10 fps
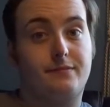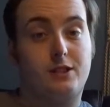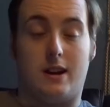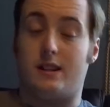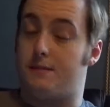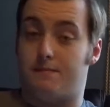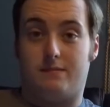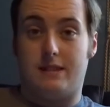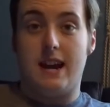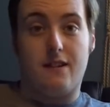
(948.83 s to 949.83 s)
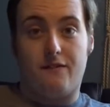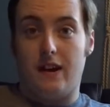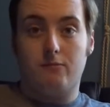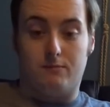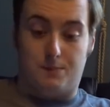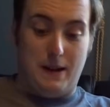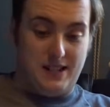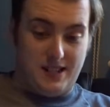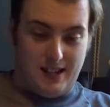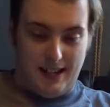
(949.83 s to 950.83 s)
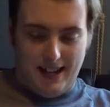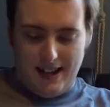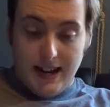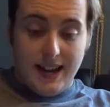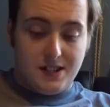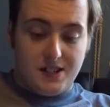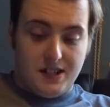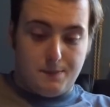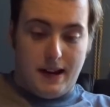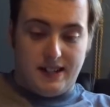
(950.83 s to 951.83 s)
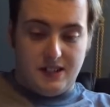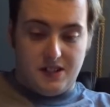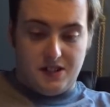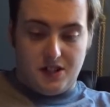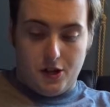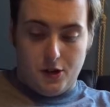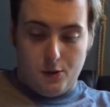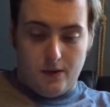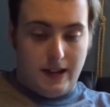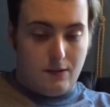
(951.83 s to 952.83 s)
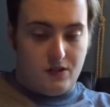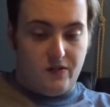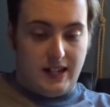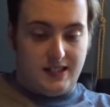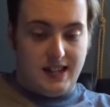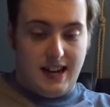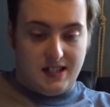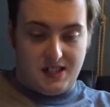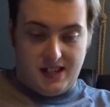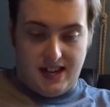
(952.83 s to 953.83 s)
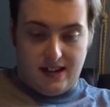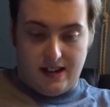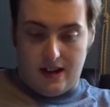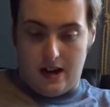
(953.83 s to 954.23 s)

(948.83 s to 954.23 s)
So I had a day of films basically. Next is Paddington 2. That was fantastic.